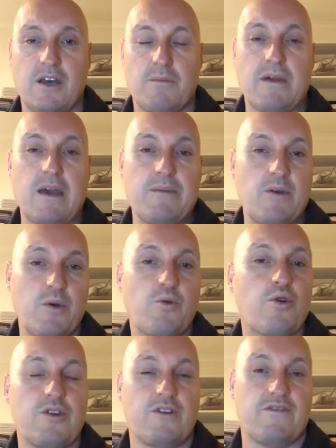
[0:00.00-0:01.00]
maybe we
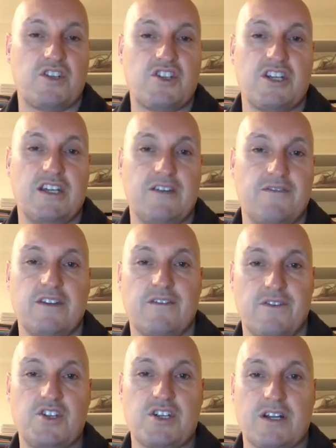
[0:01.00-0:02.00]
couldn't have achieved
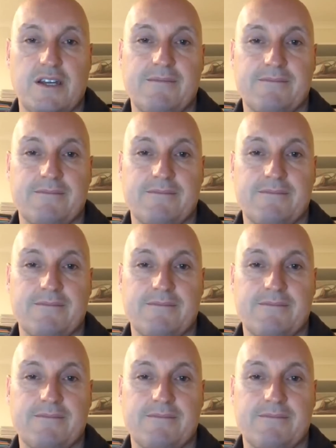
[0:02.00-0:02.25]
individually.